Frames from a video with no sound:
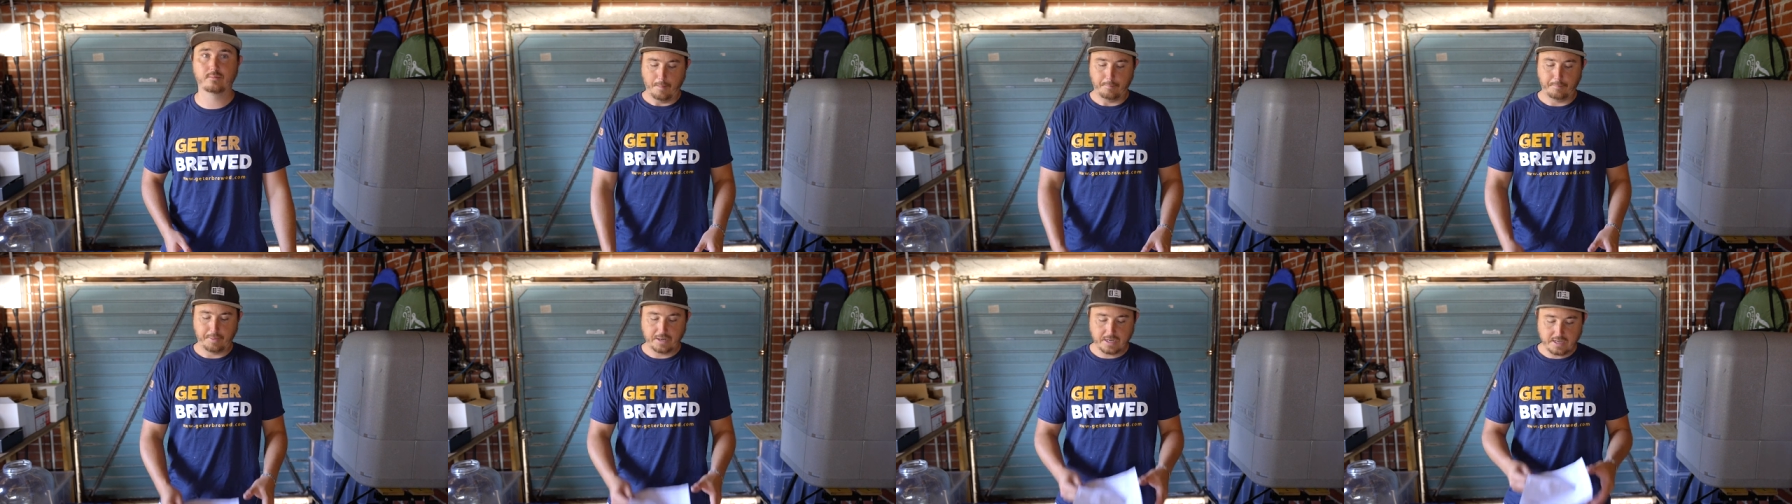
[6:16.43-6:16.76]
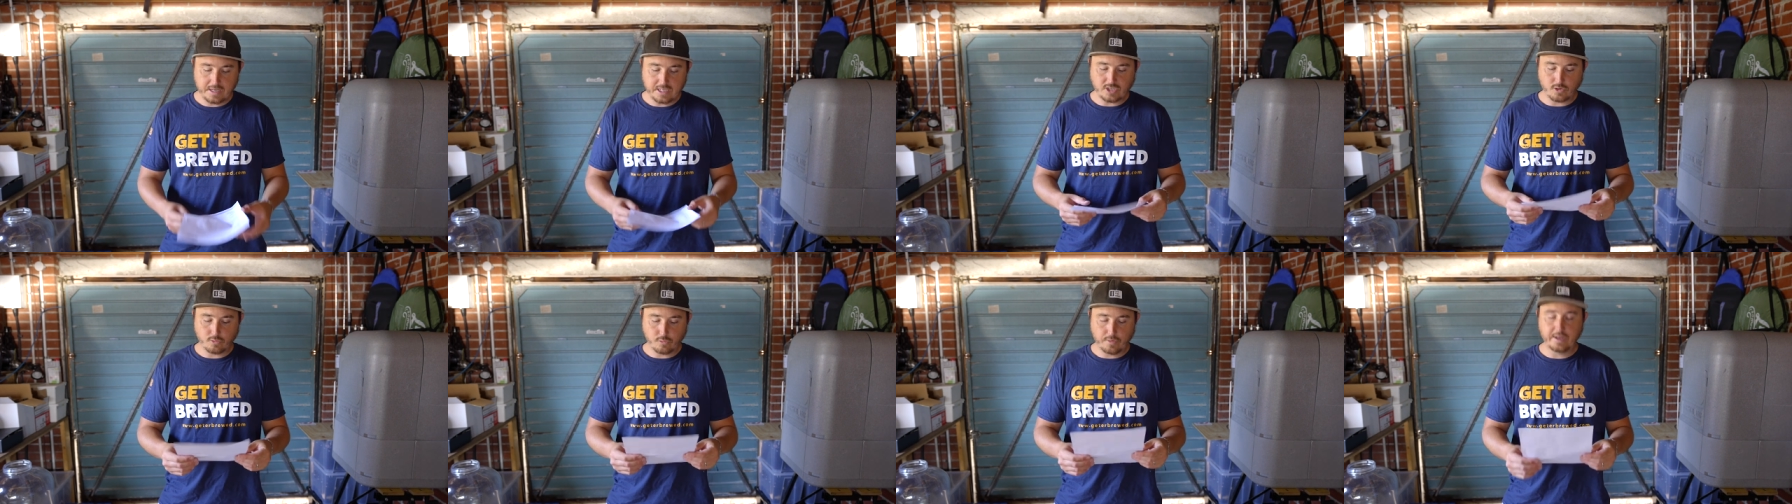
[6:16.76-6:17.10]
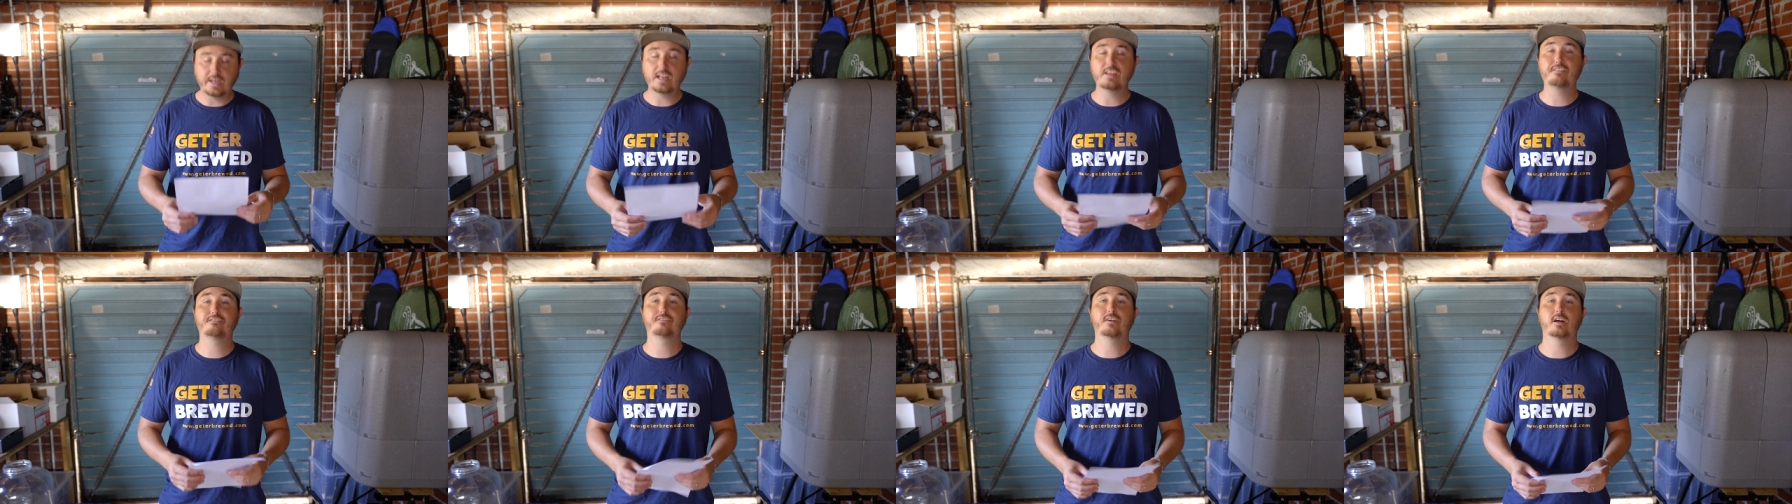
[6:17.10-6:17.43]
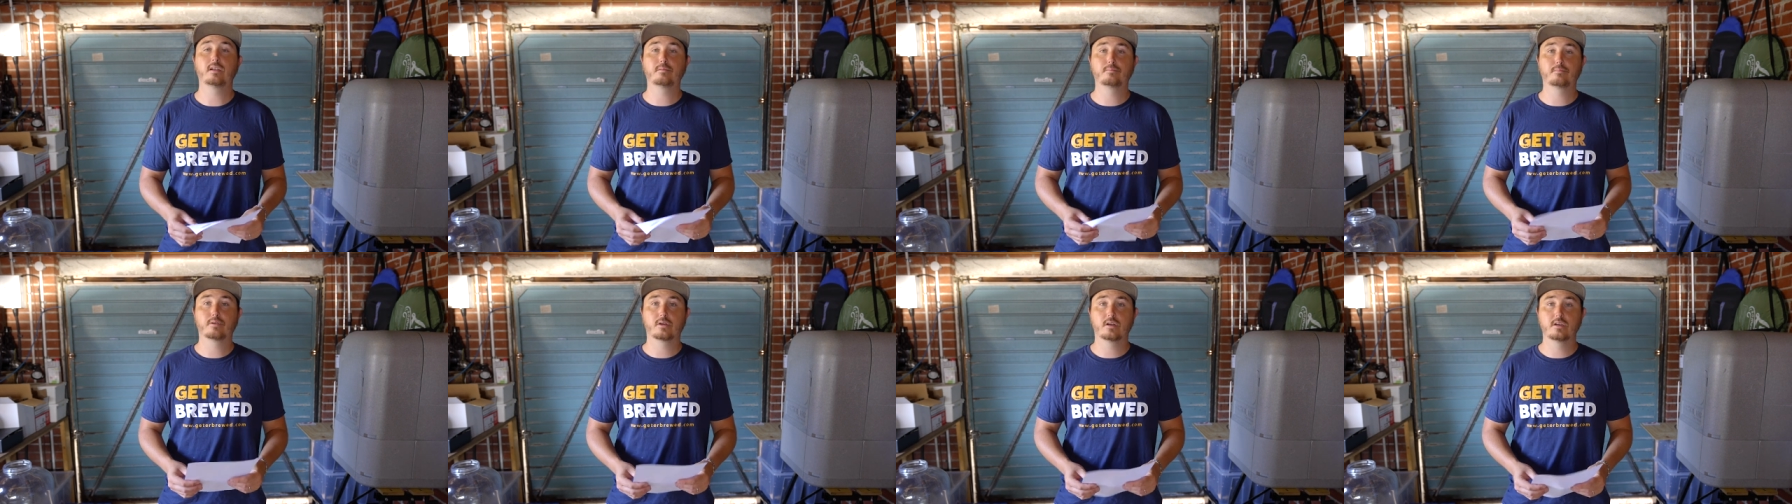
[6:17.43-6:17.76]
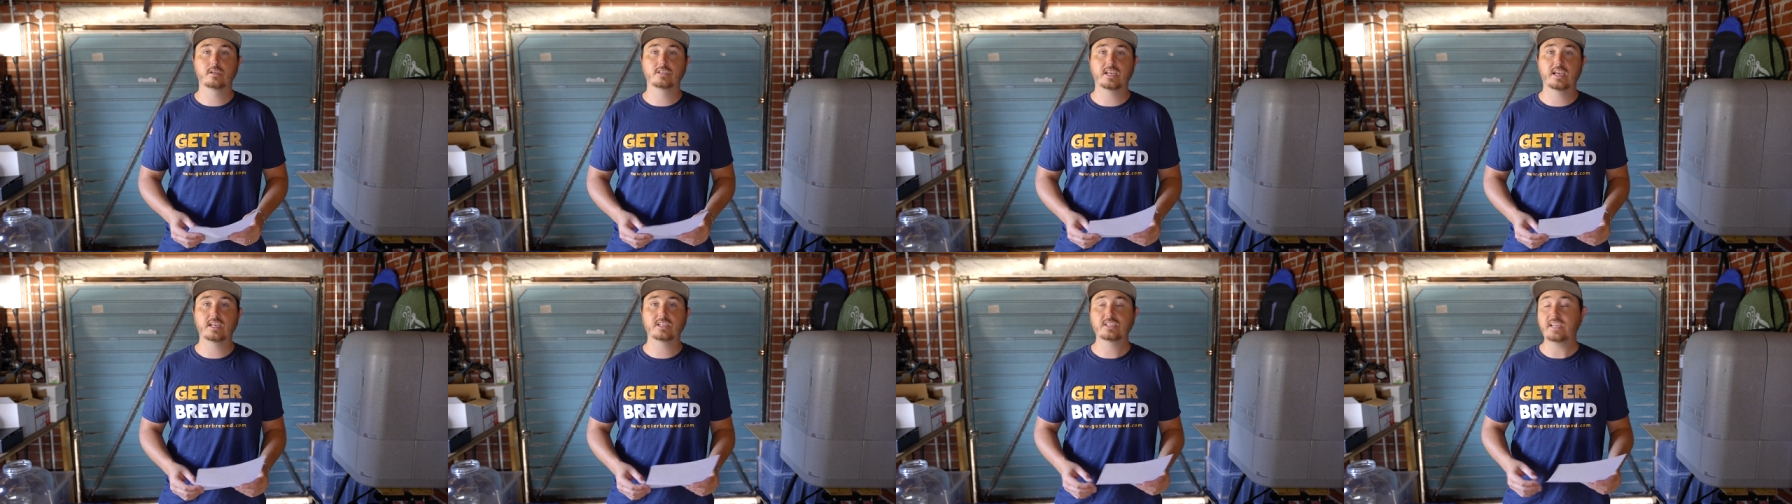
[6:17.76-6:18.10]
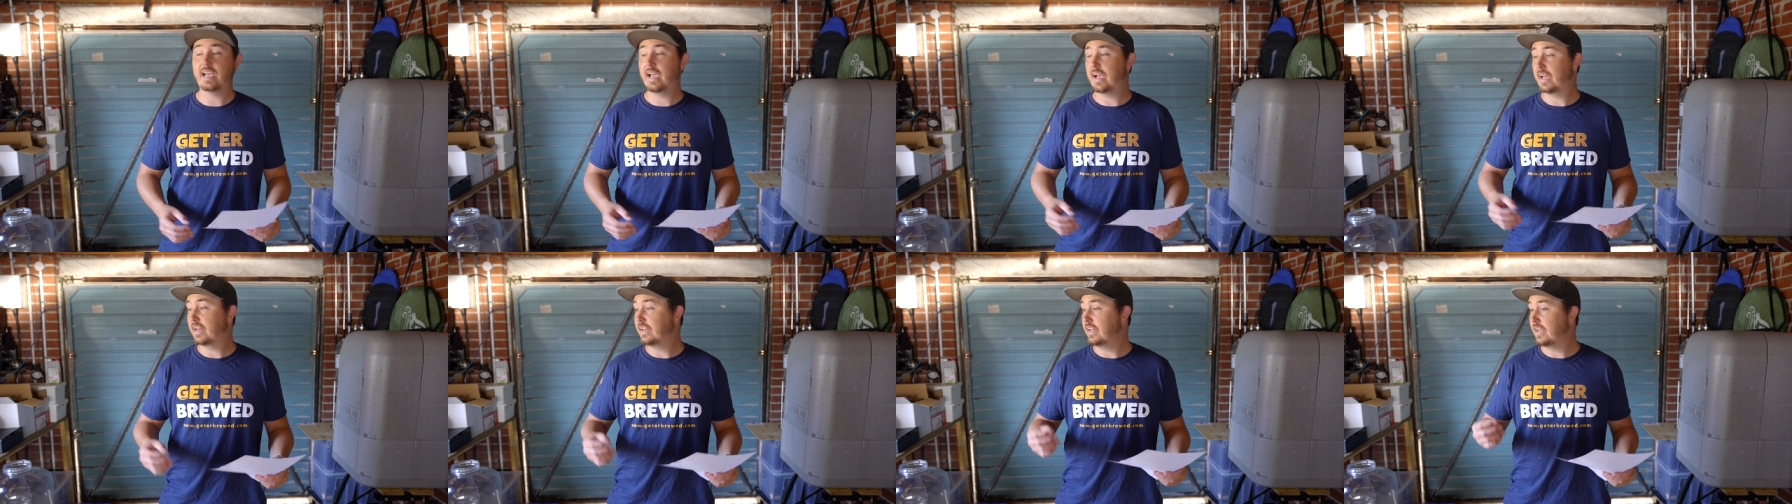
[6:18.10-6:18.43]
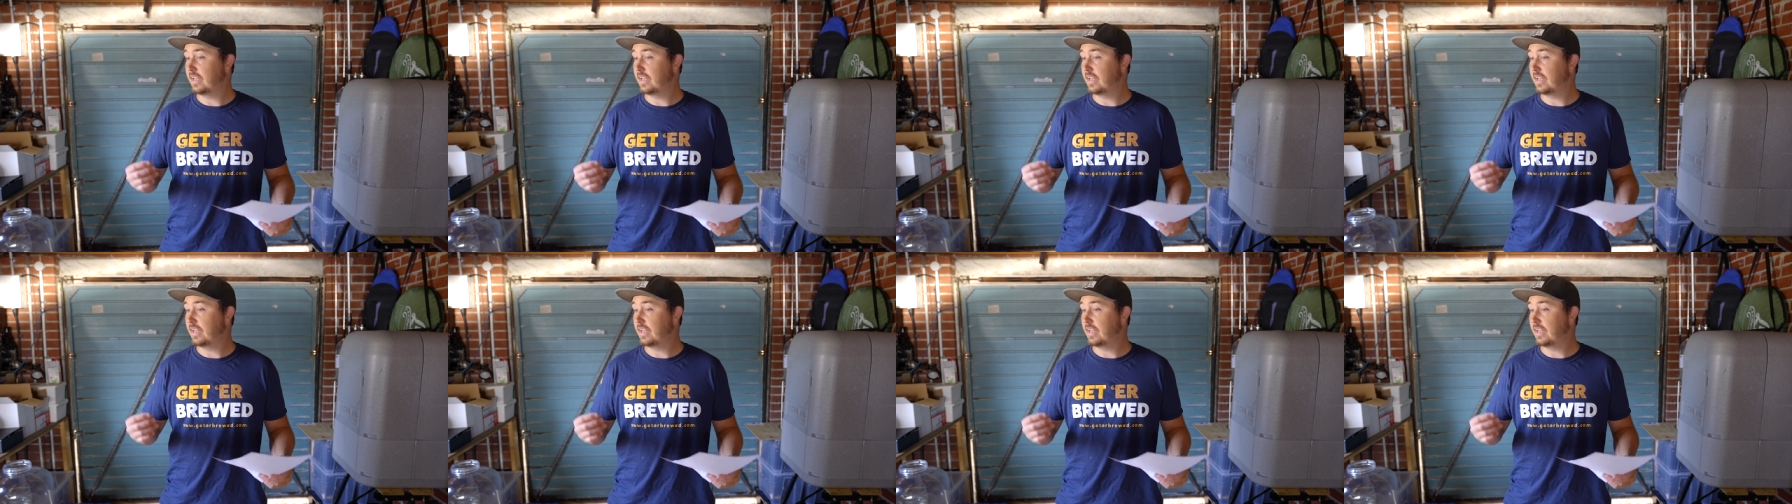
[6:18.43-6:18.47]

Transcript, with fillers: But it is a really fun process and